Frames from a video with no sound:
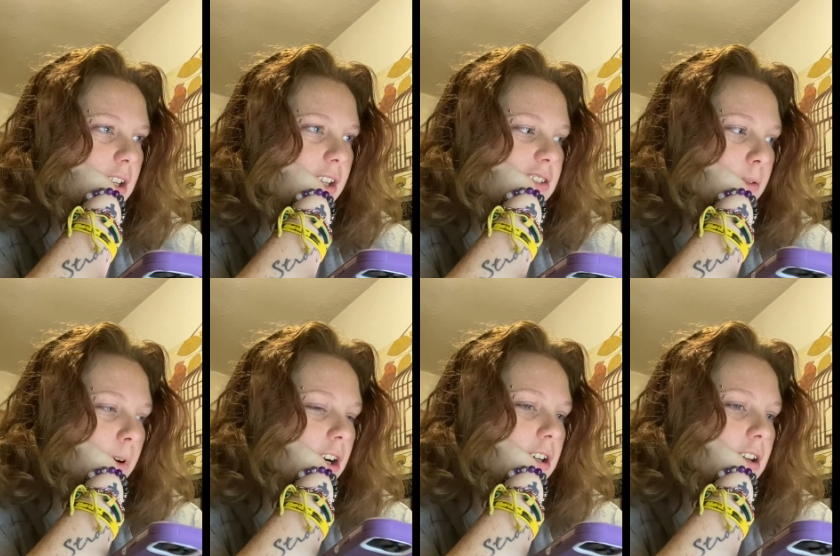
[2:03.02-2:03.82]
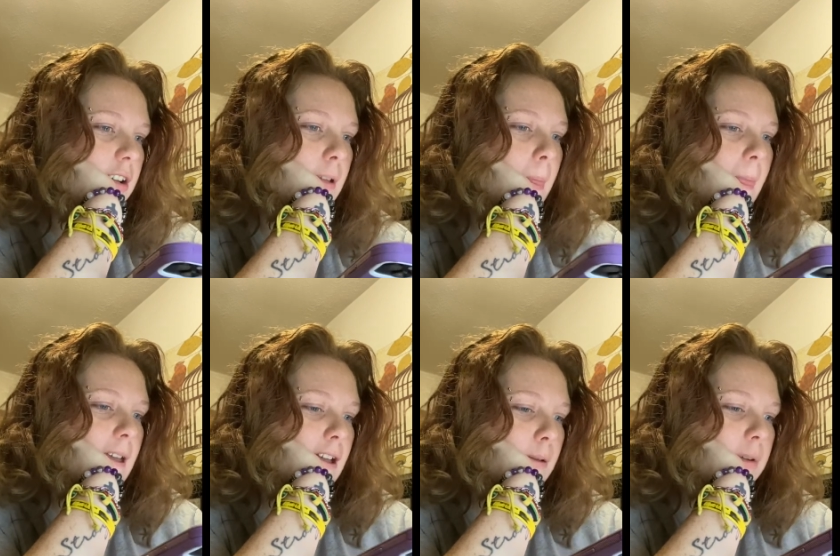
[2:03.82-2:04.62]
into work
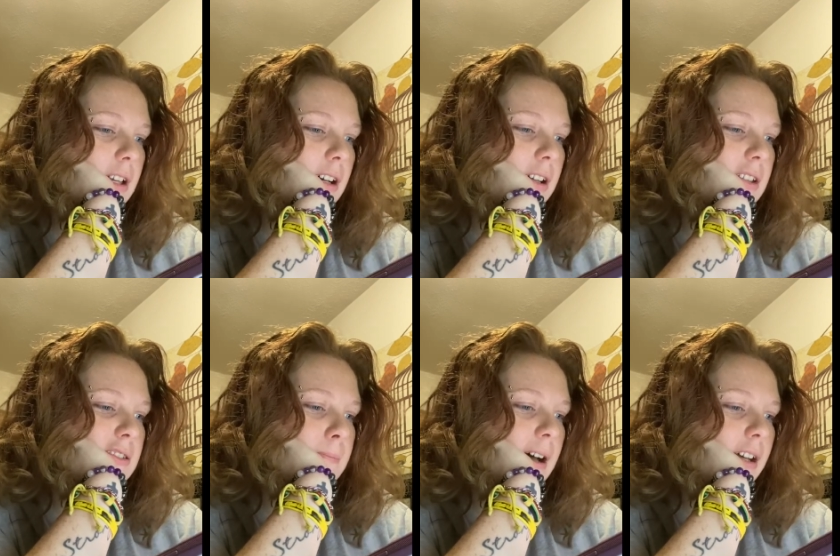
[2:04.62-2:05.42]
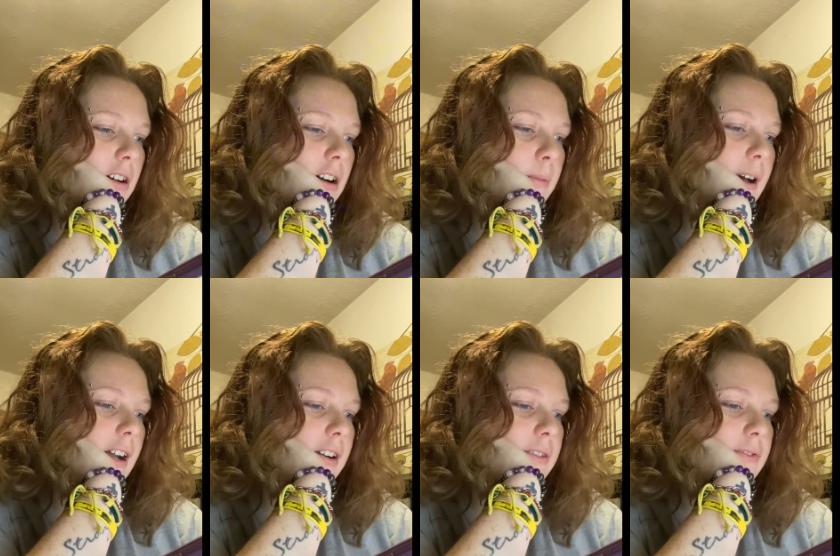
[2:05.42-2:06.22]
because my car
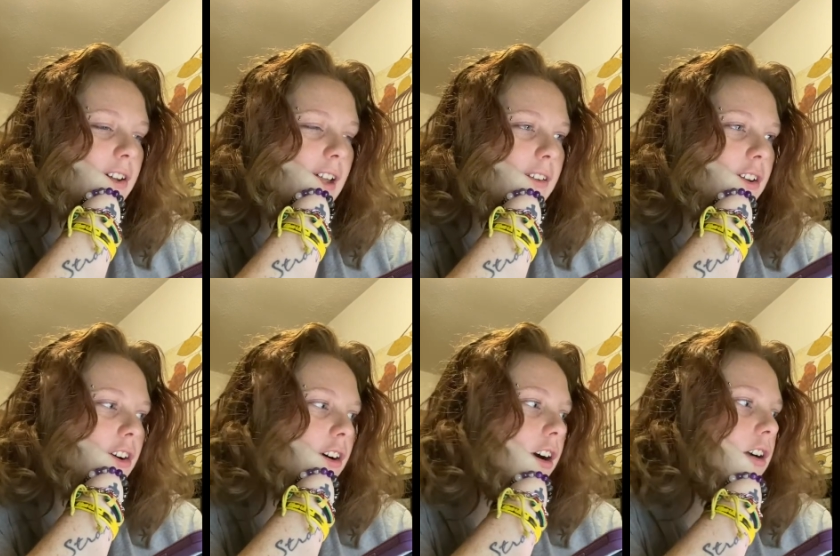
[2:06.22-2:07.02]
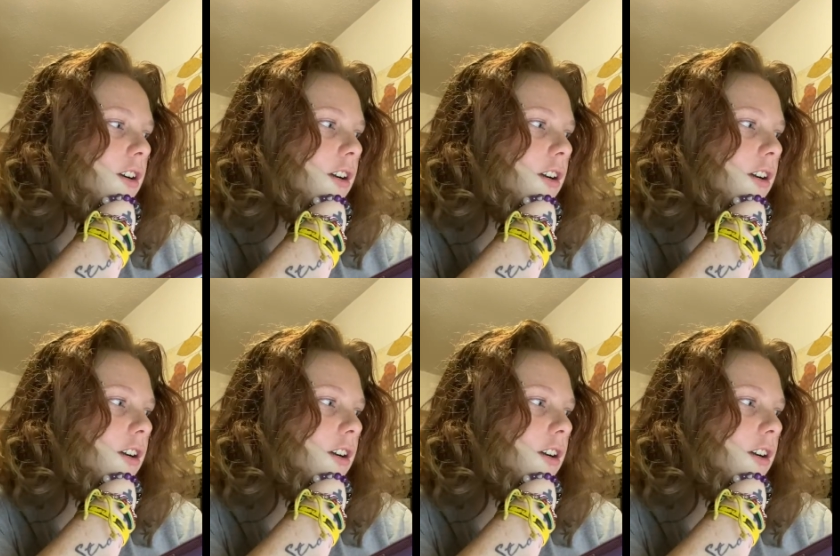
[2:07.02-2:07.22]
battery fell out the car.